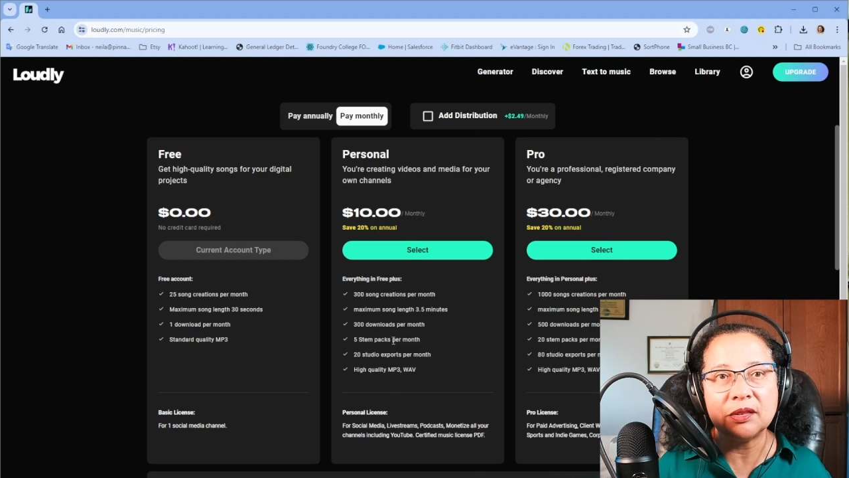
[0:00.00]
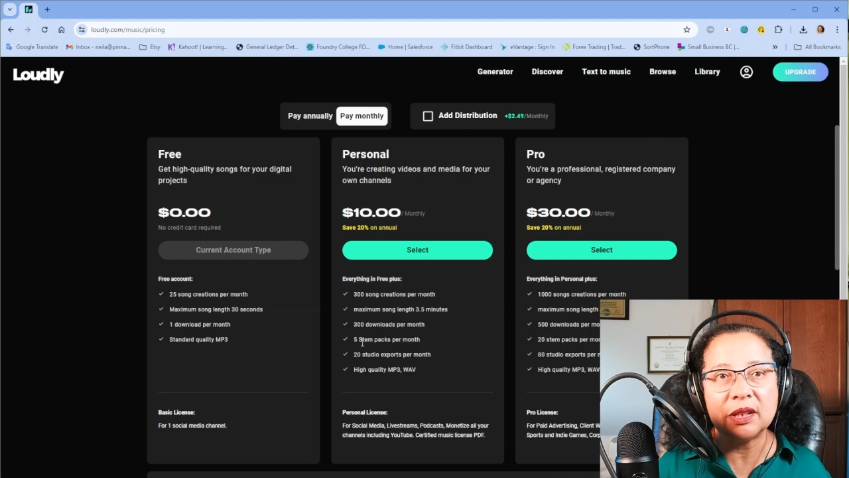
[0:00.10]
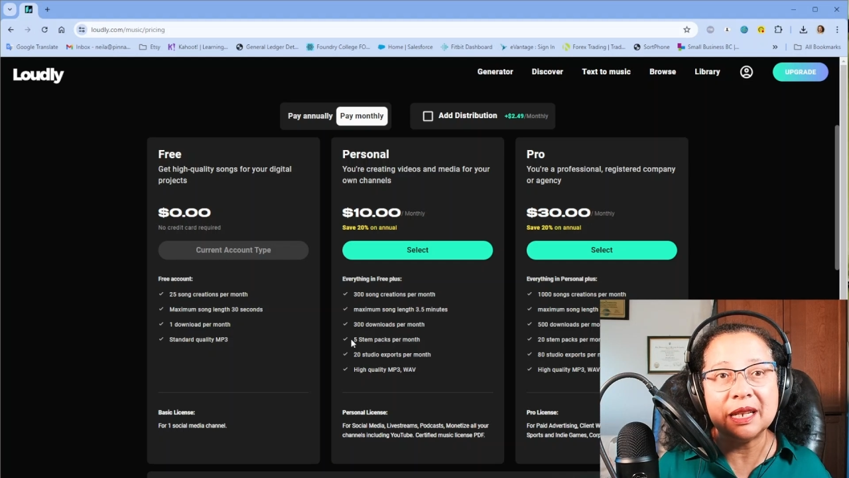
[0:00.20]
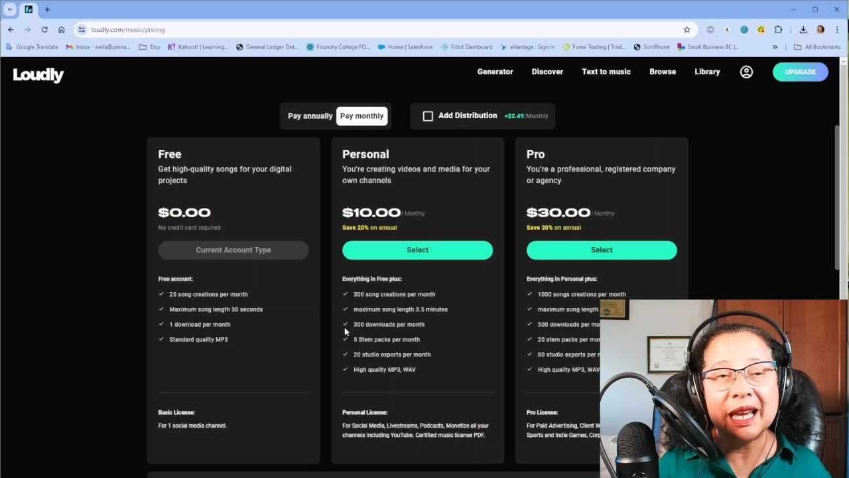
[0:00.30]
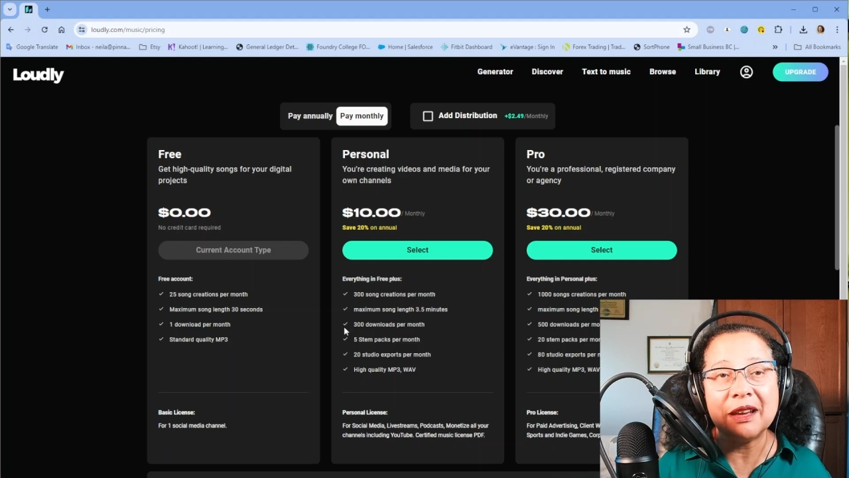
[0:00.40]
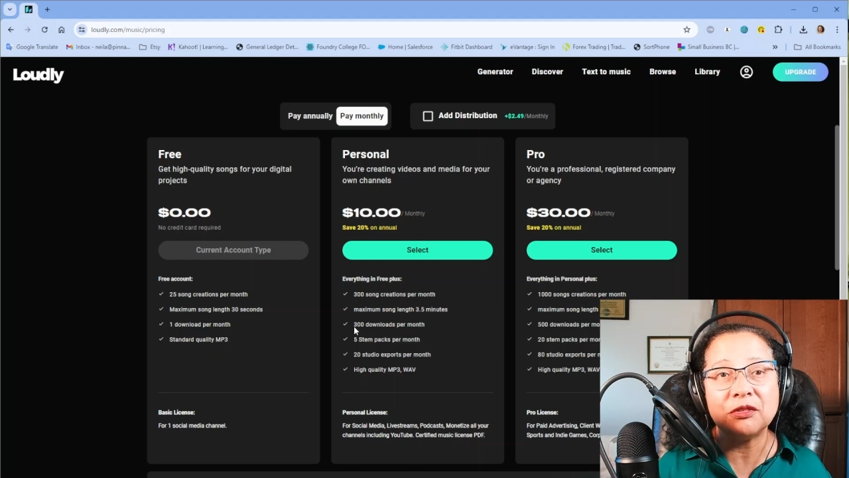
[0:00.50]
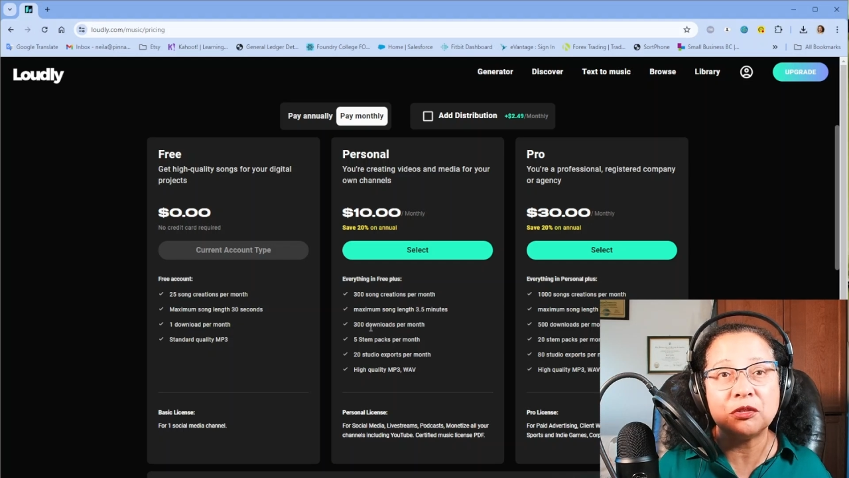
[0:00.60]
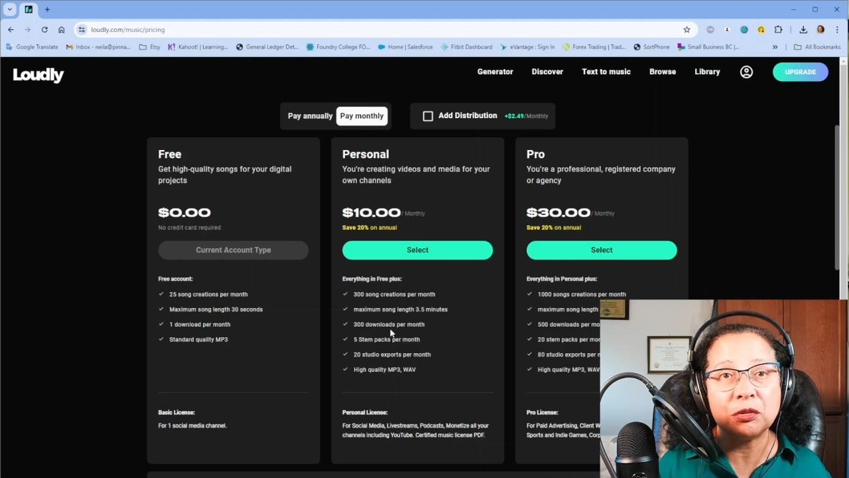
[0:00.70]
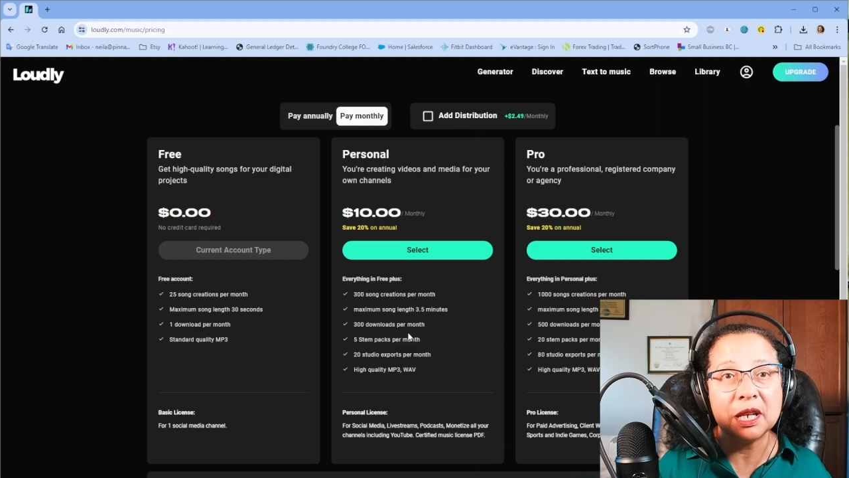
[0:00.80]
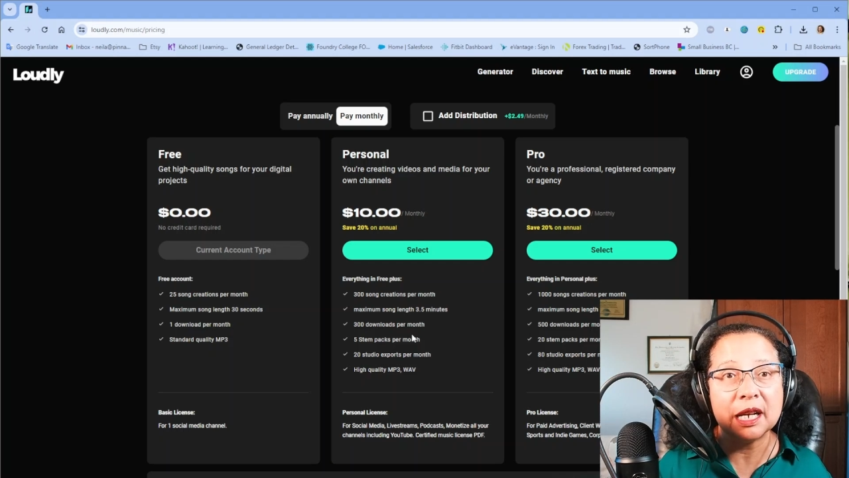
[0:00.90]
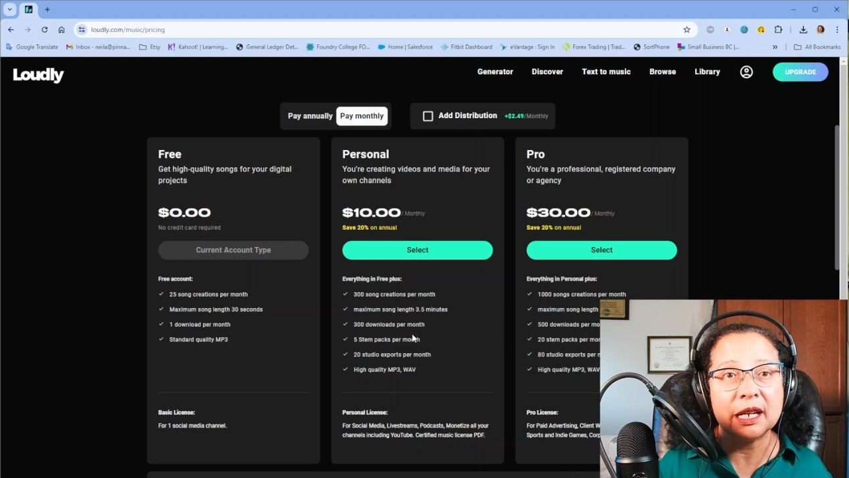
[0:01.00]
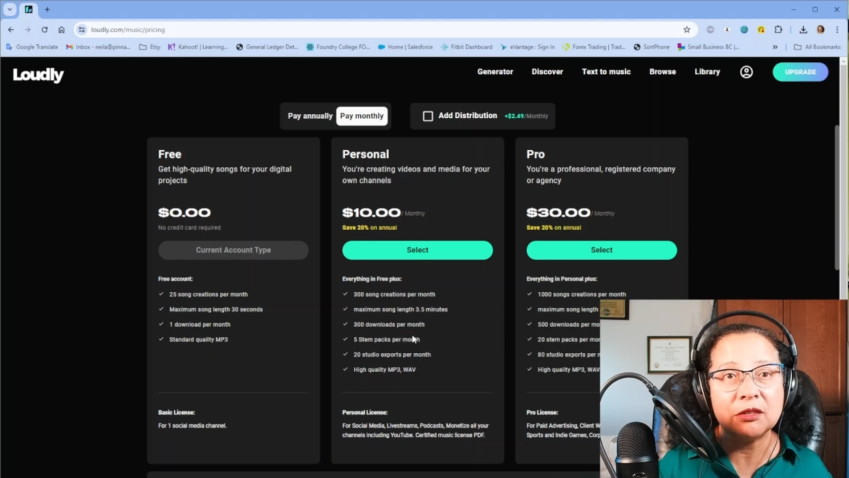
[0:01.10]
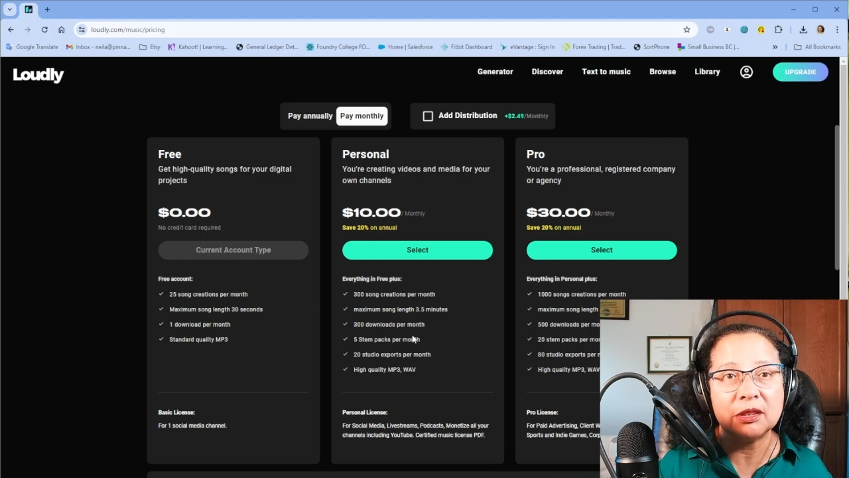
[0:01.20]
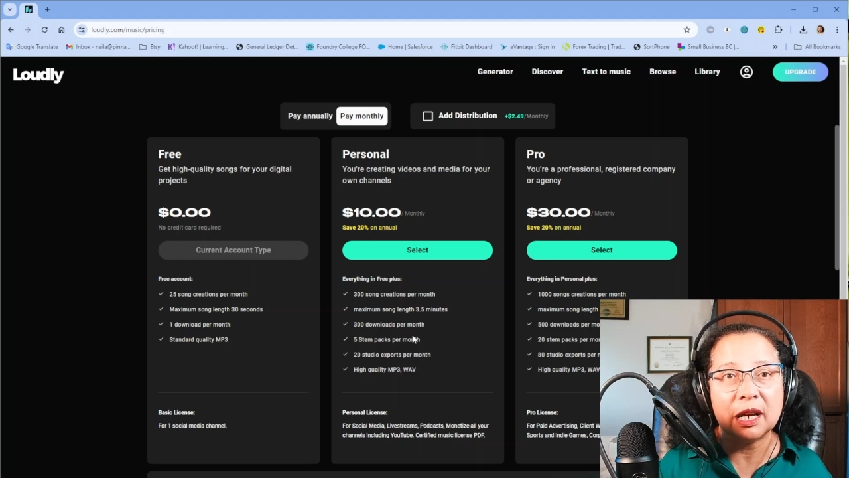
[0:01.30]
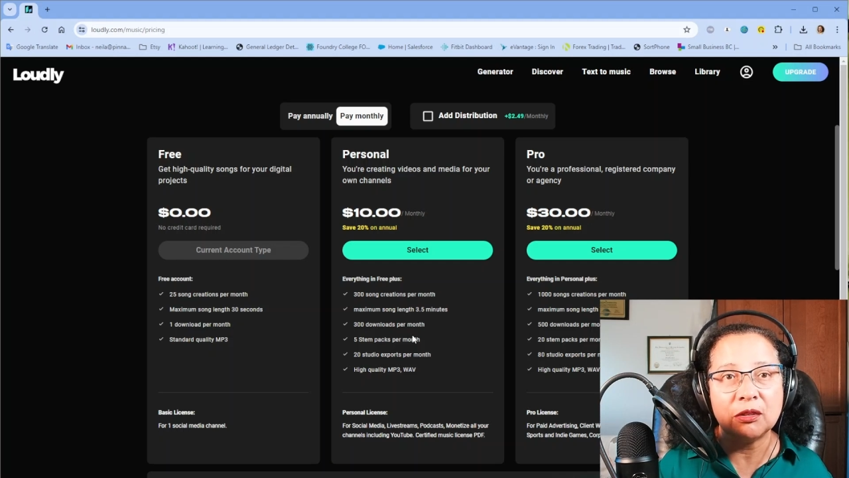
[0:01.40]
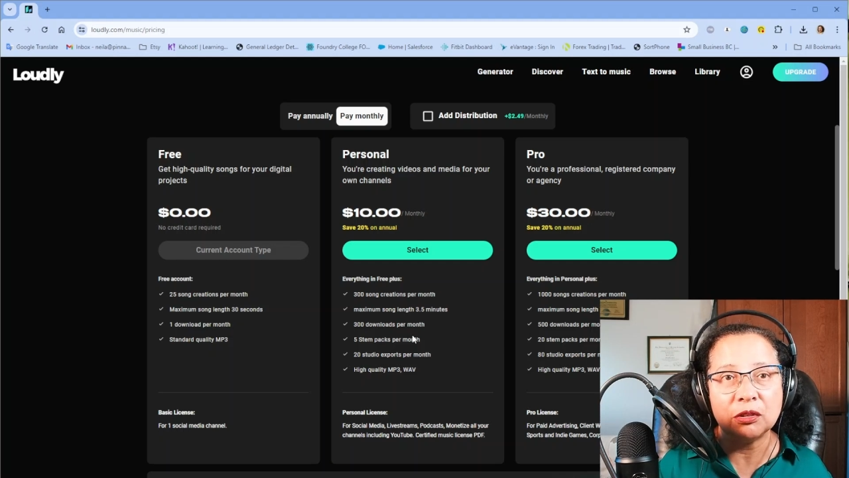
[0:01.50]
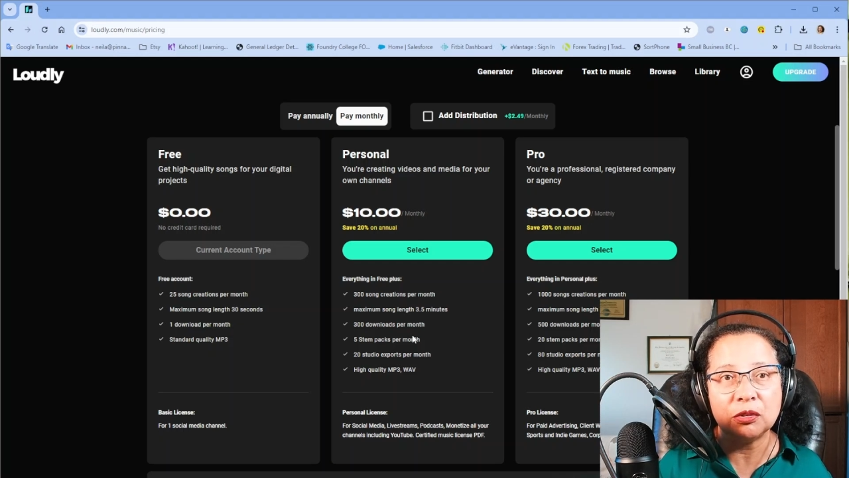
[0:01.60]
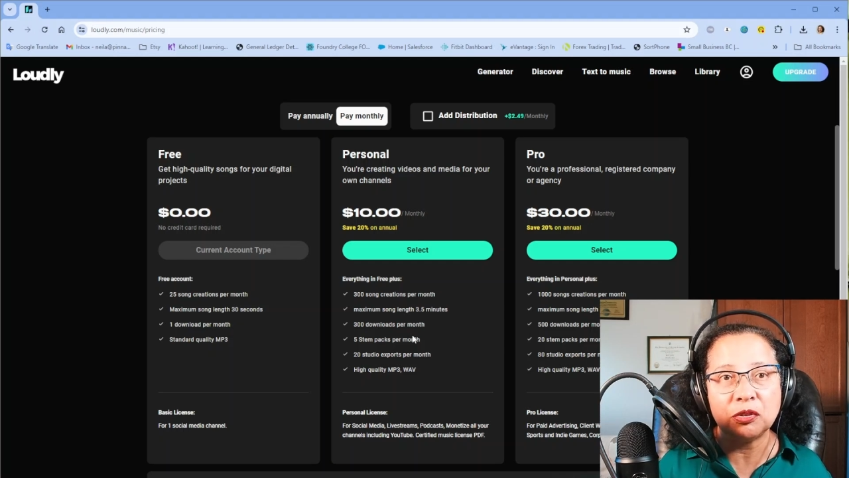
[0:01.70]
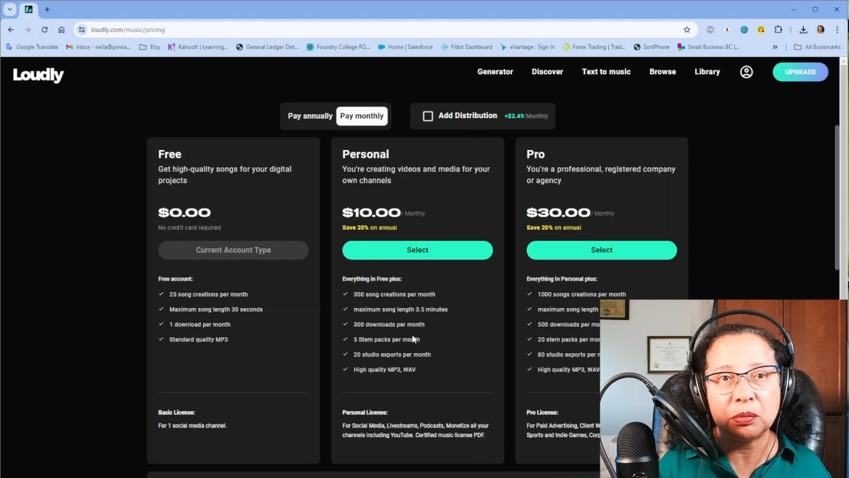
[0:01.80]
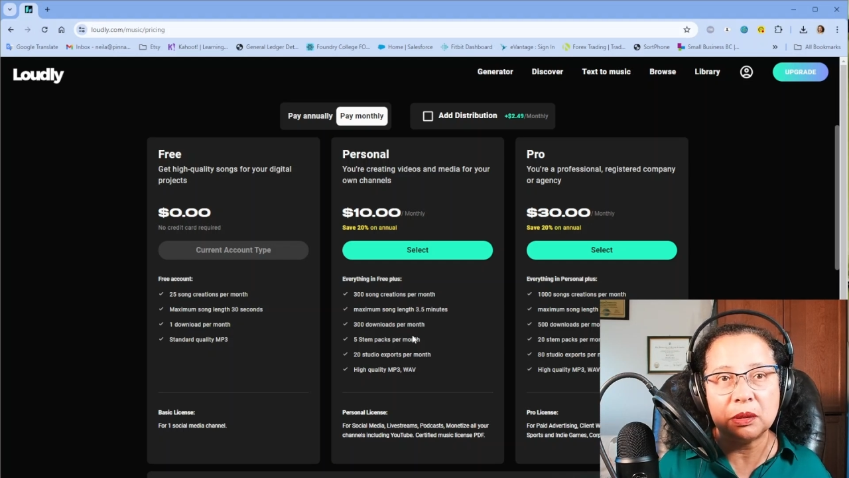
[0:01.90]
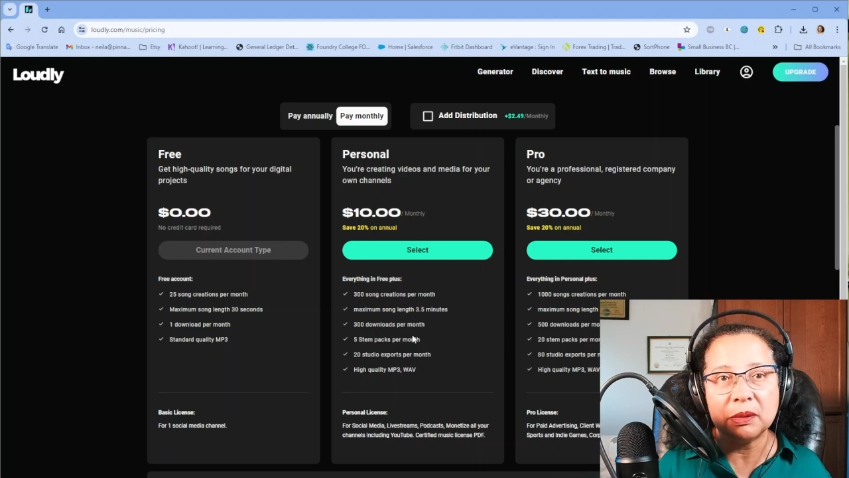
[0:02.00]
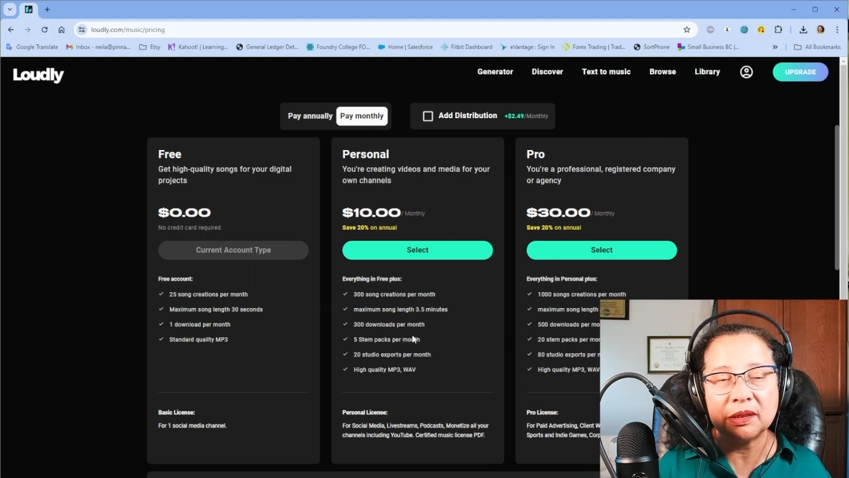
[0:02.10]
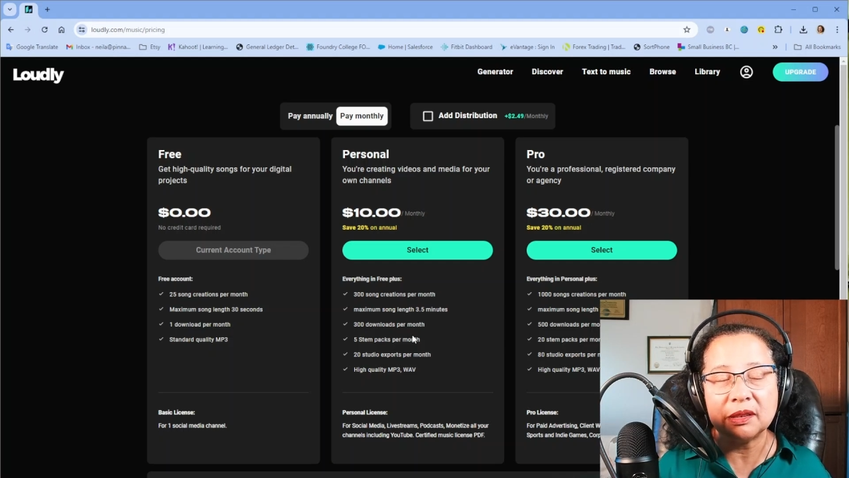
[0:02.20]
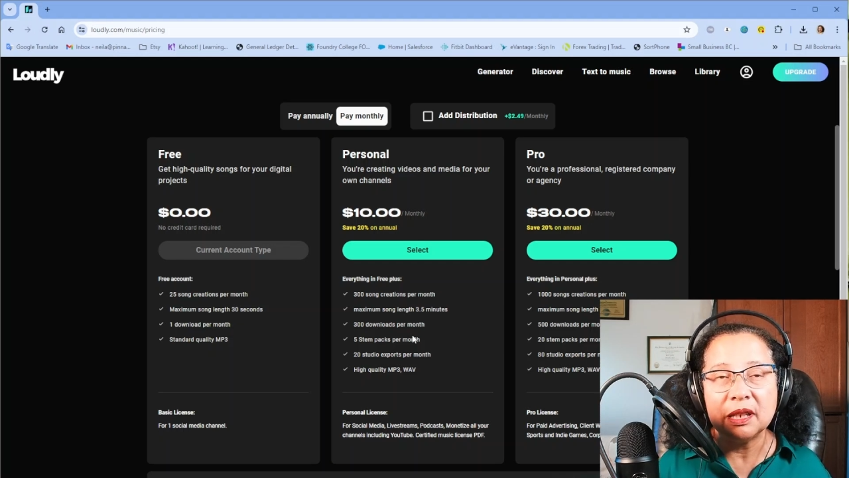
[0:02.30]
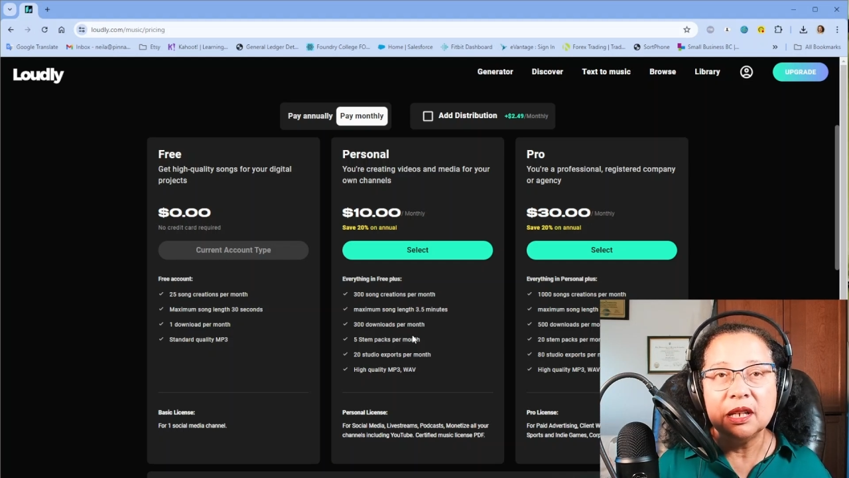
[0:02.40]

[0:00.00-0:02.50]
And I have 300 downloads per month.